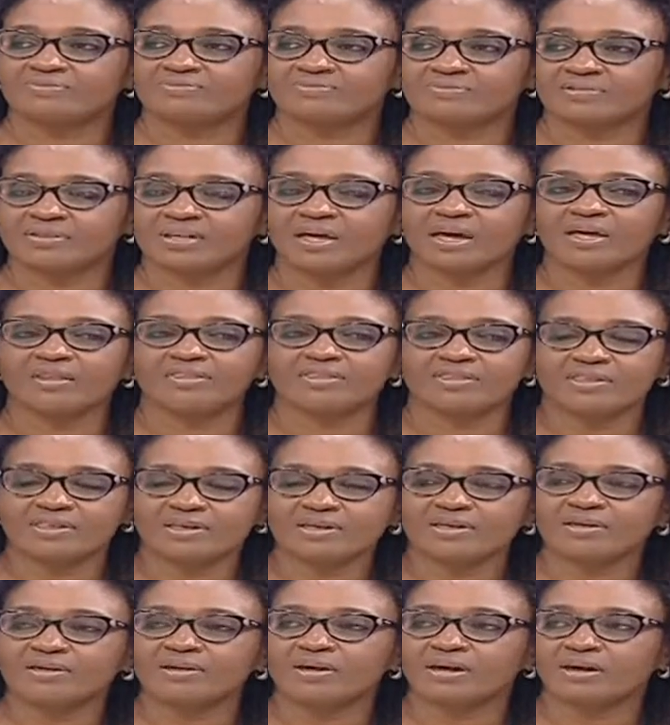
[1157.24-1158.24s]
I
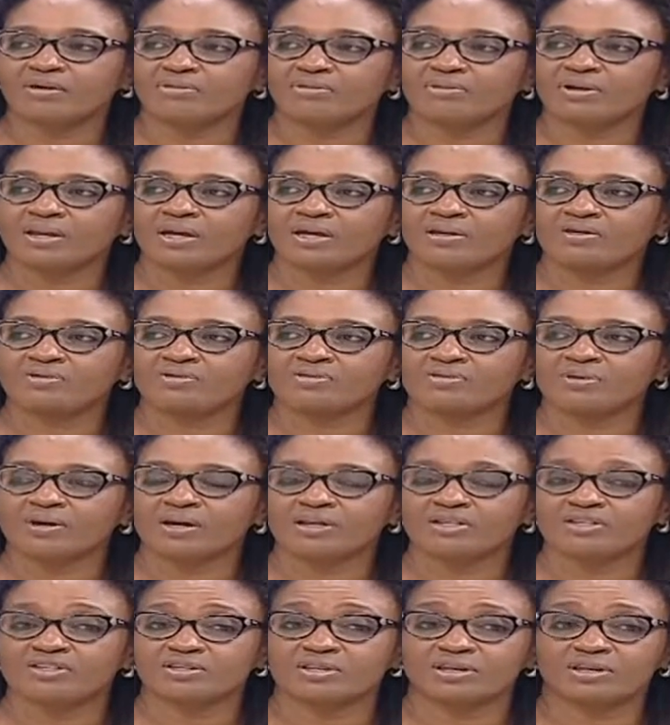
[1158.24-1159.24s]
think I would like to
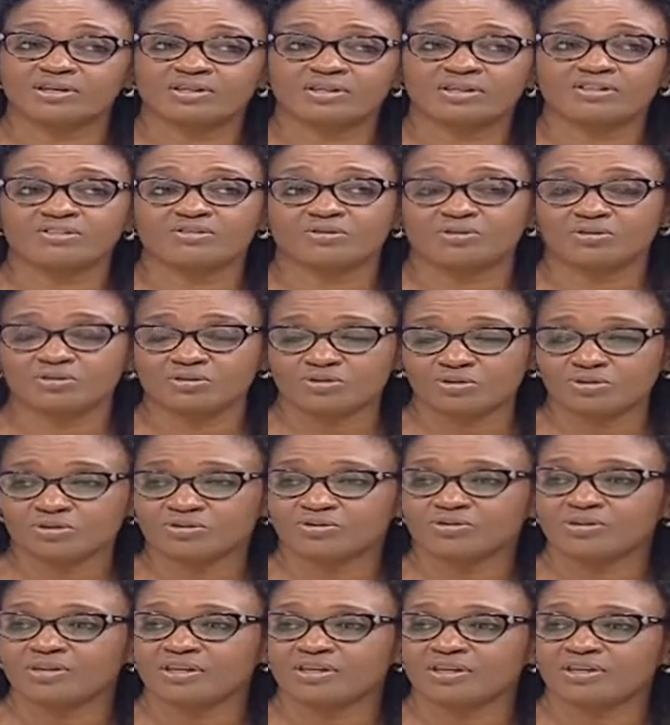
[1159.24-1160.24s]
urge Kenyans or talk to
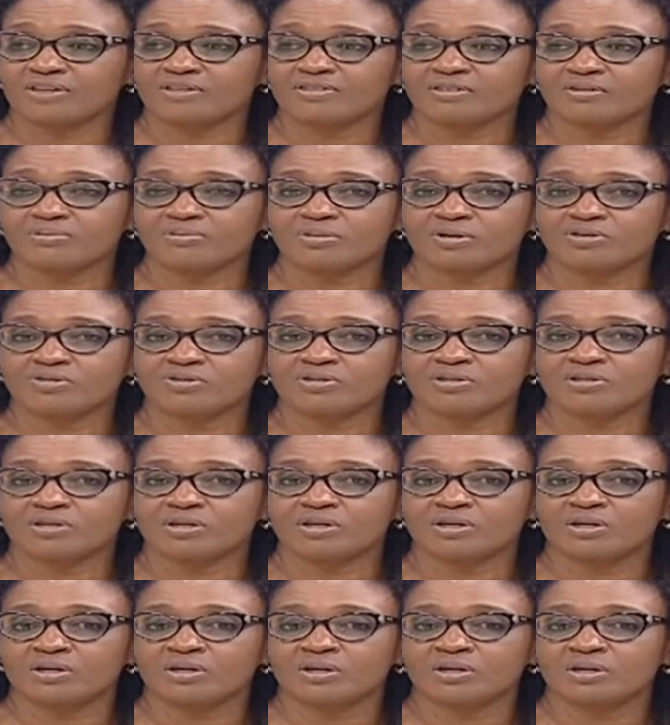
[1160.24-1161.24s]
Kenyans about,
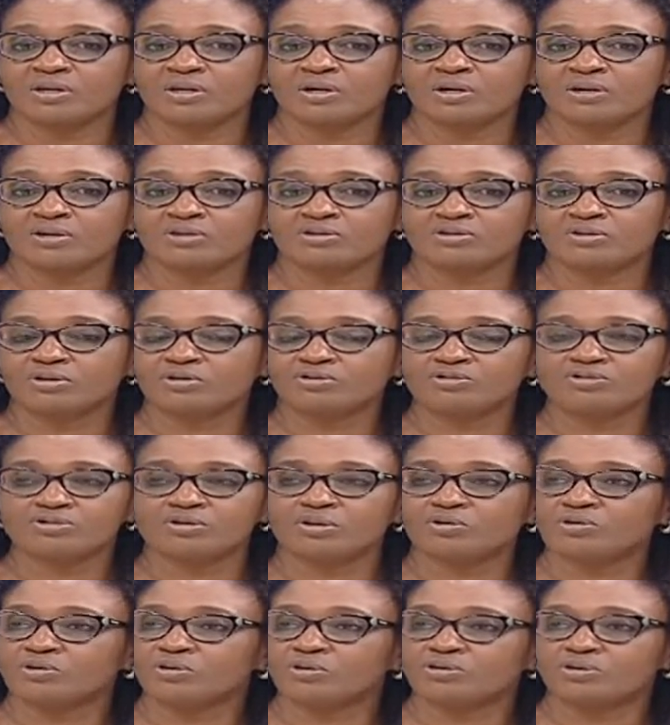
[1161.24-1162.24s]
go to your
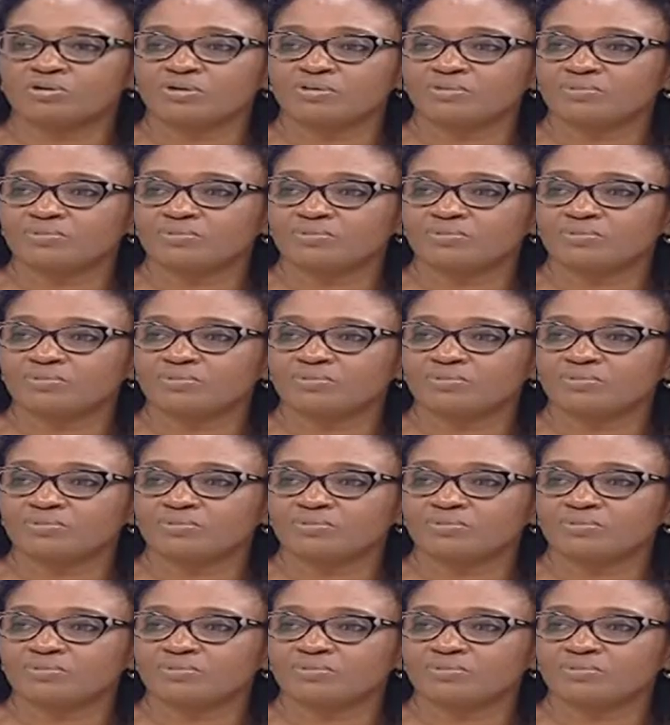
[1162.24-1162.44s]
wardrobe,